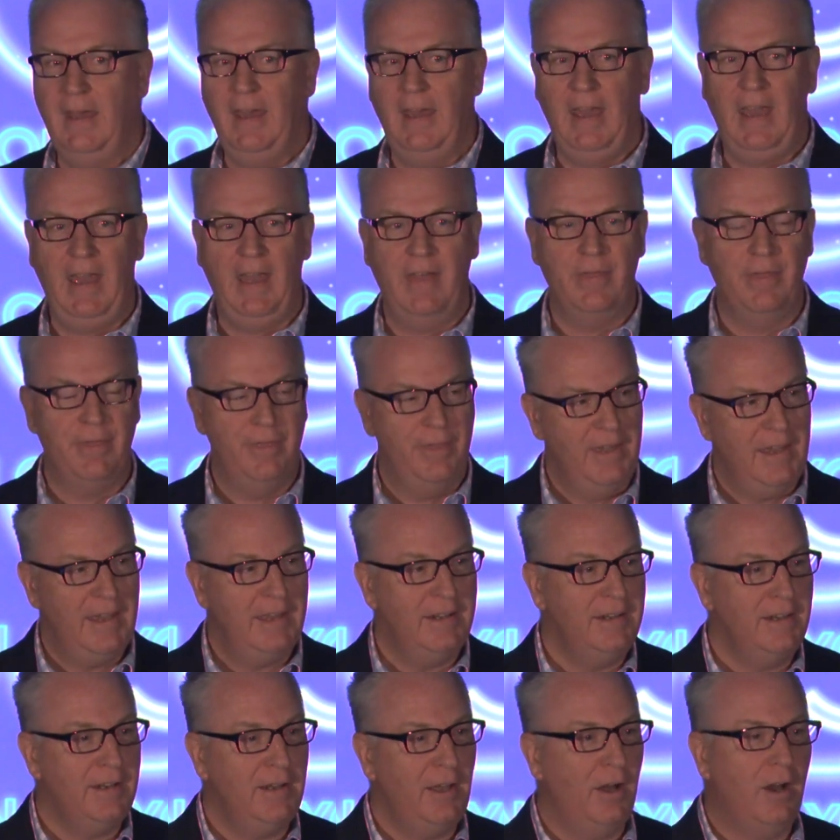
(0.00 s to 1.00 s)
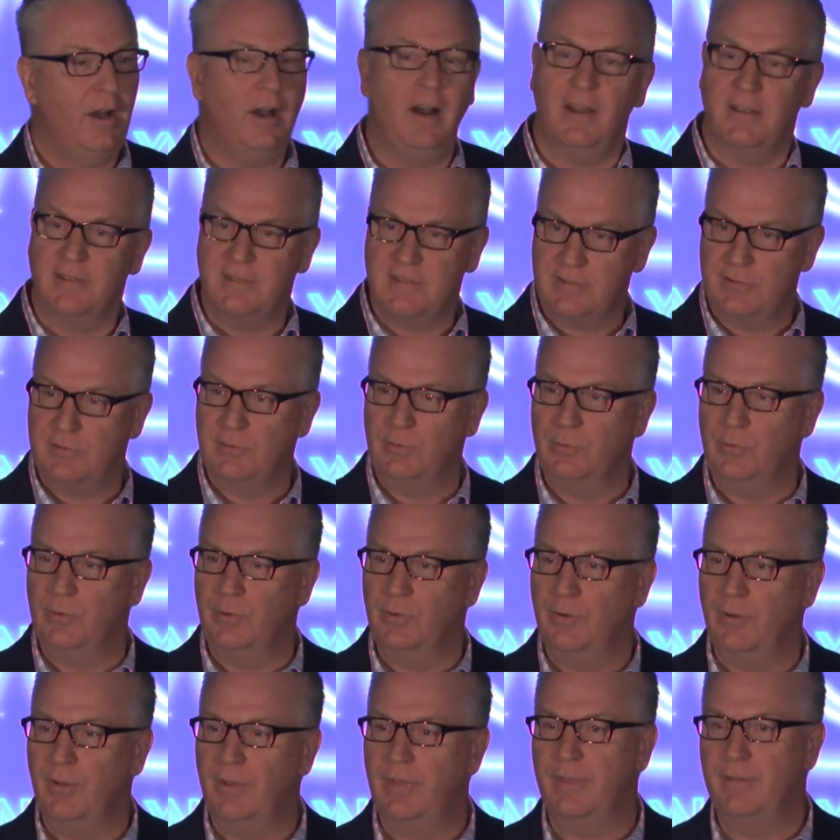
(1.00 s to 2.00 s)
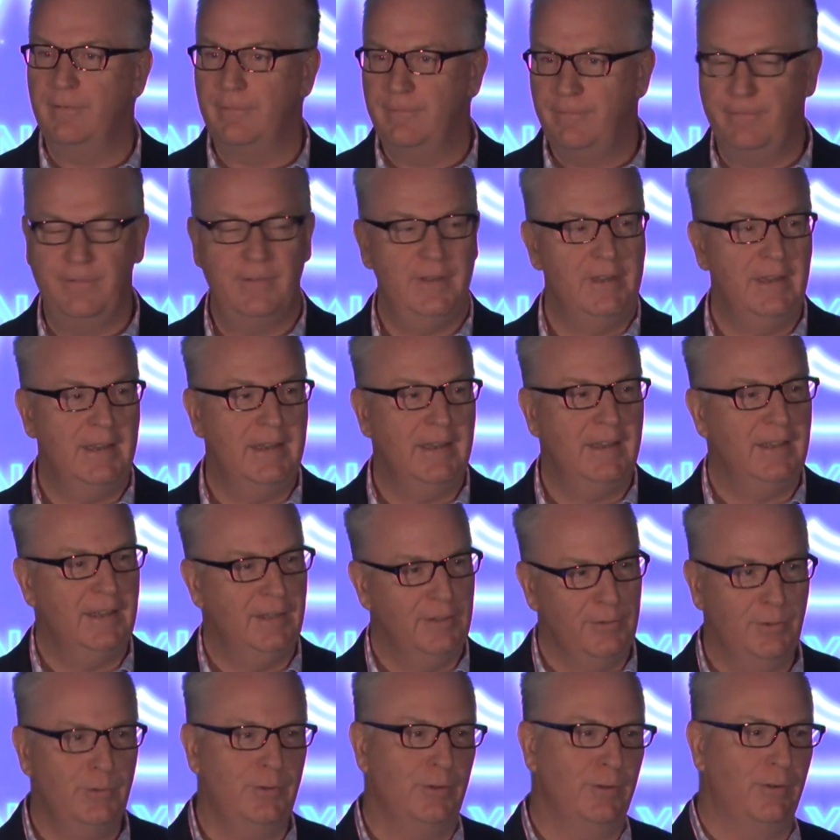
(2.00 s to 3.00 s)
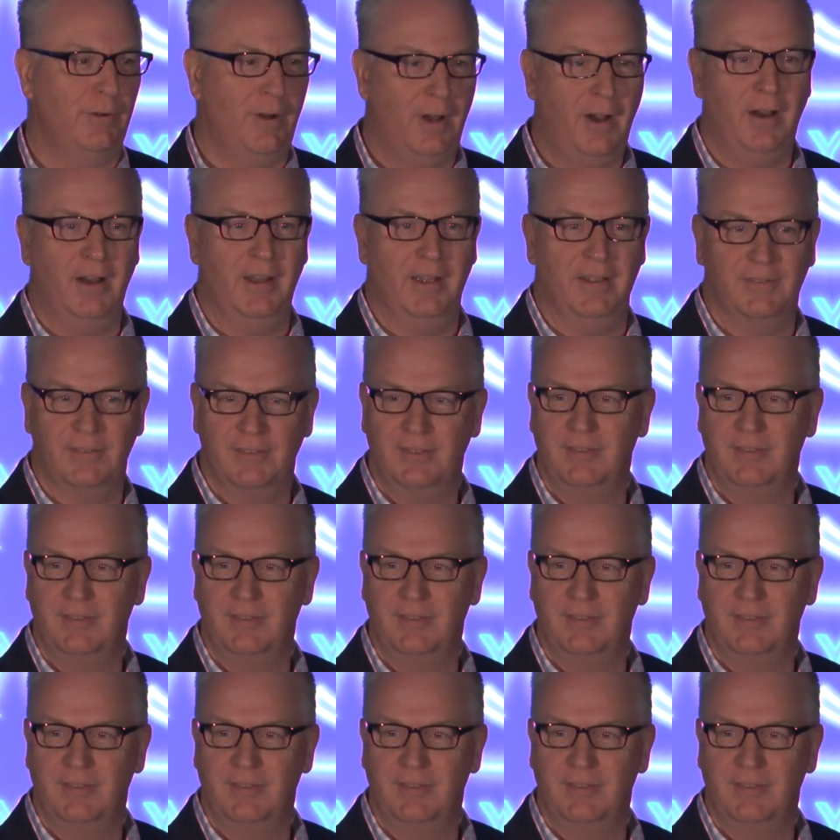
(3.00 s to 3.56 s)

And then I saw the fear in her eyes.